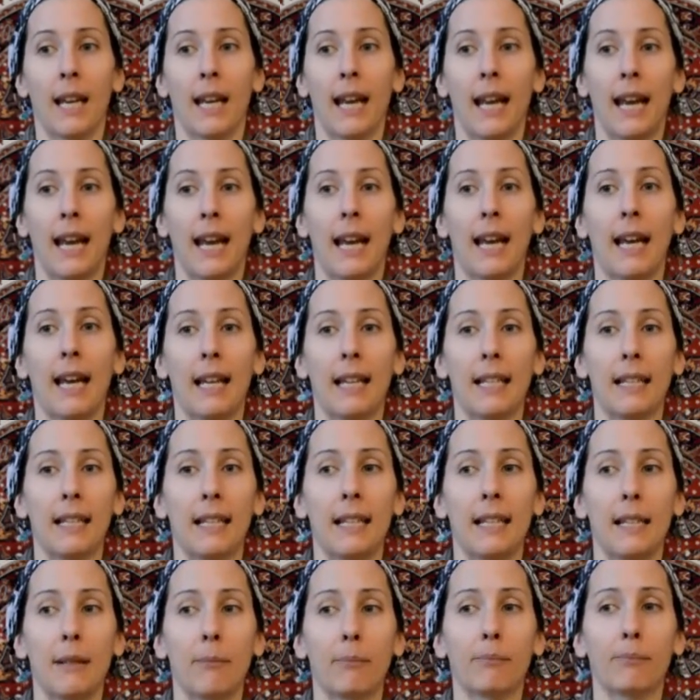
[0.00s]

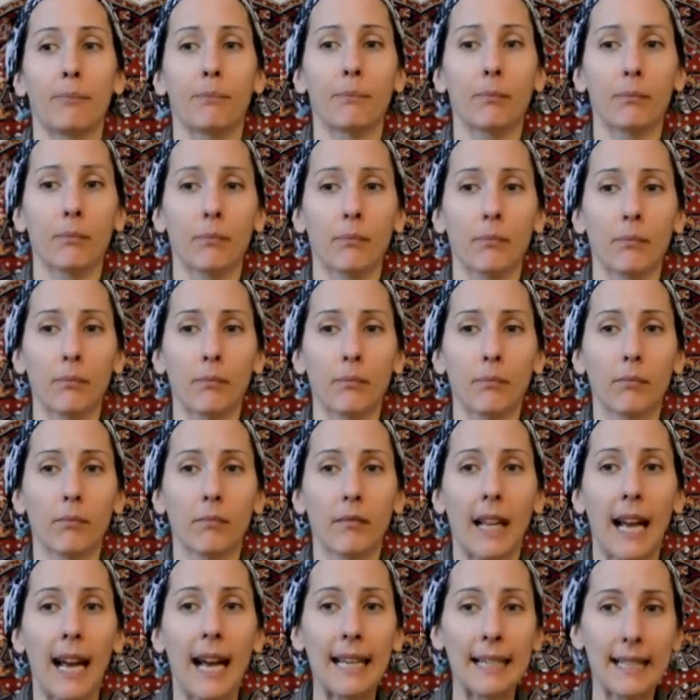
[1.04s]
And
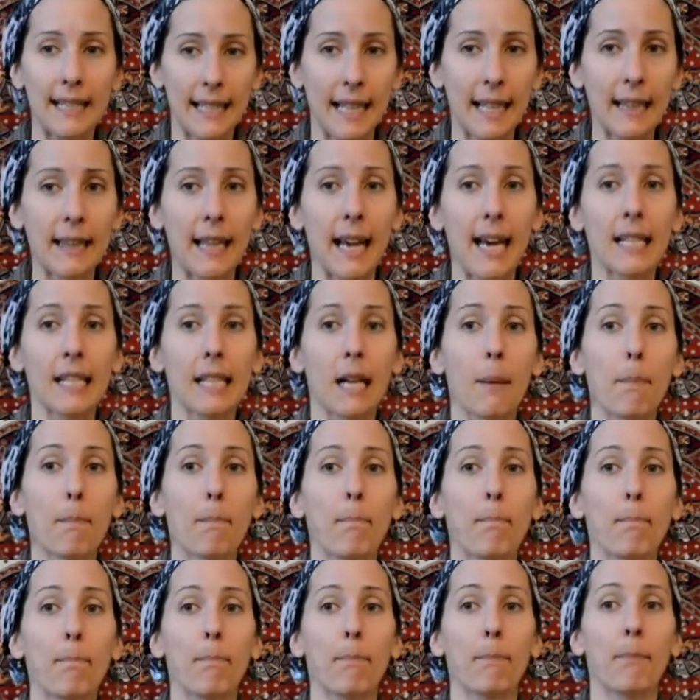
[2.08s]
I set that up,